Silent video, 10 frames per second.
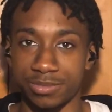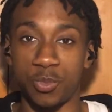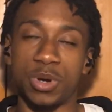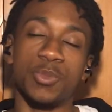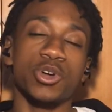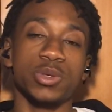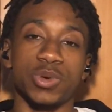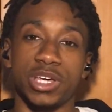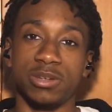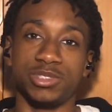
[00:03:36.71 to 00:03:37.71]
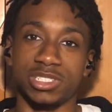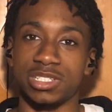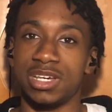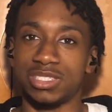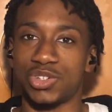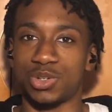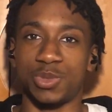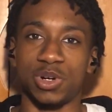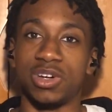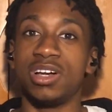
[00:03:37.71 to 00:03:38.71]
but more with him just talking
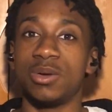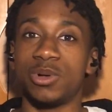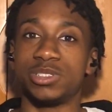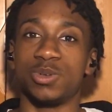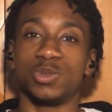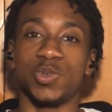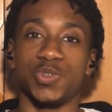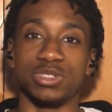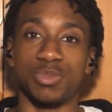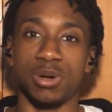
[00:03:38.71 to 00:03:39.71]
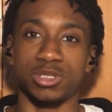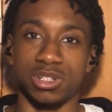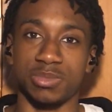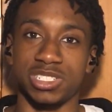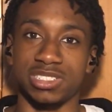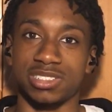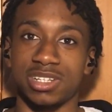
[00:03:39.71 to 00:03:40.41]
about what he's going to do for his barbershop business.